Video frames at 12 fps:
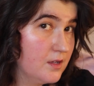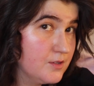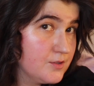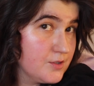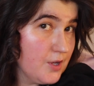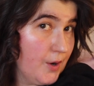
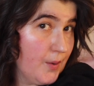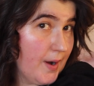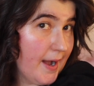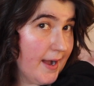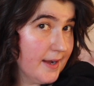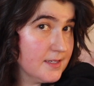So
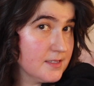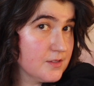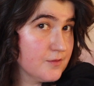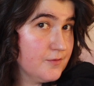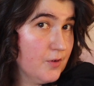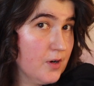
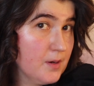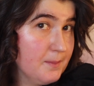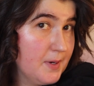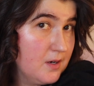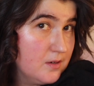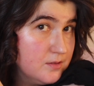as for
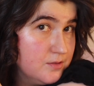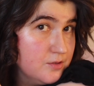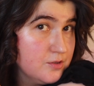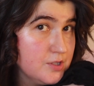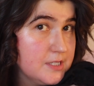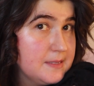
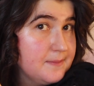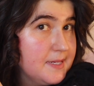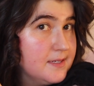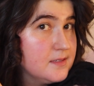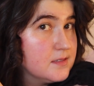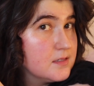
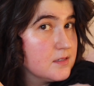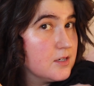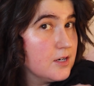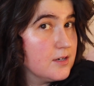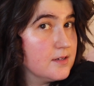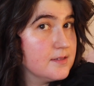post-treatment,
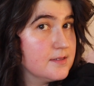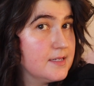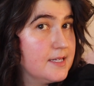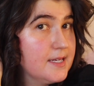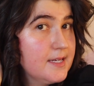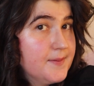
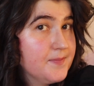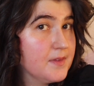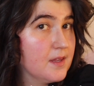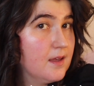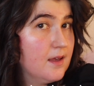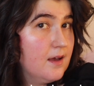currently
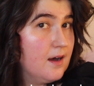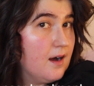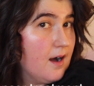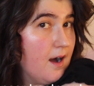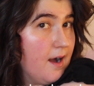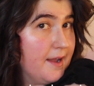
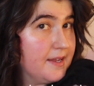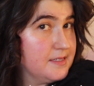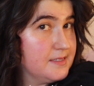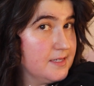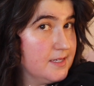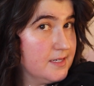I
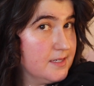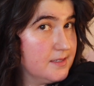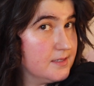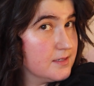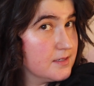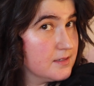
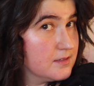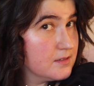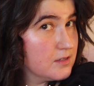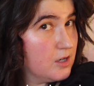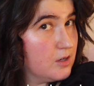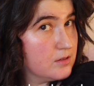did
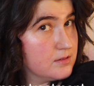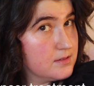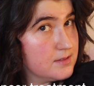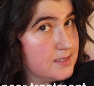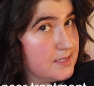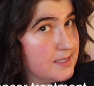go
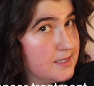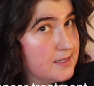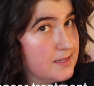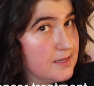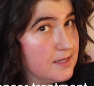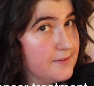see
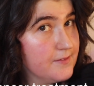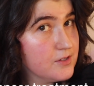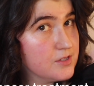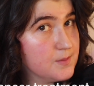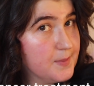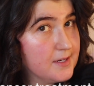the liver
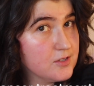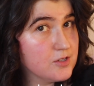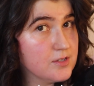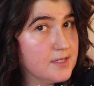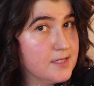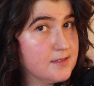
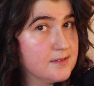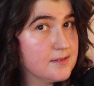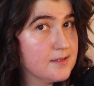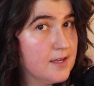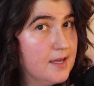specialist,